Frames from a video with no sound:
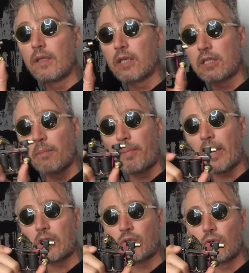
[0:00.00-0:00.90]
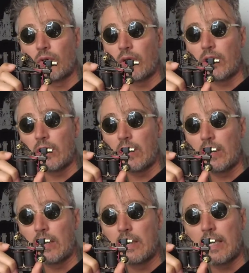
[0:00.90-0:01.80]
The temperature
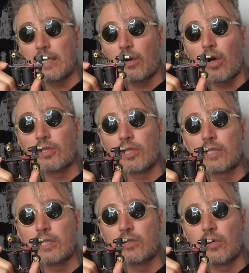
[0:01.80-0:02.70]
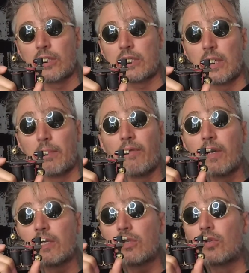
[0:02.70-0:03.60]
in other countries is not the same.
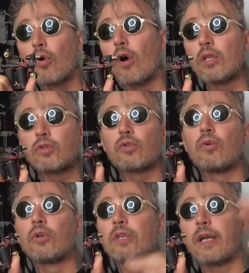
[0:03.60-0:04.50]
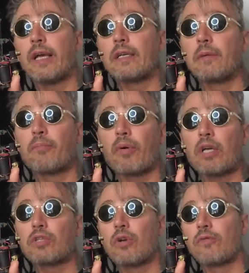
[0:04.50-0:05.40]
Even going through under air, the
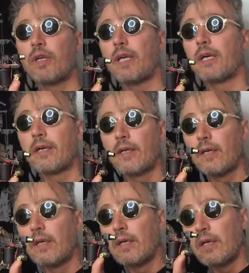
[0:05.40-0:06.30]
pressure of the air,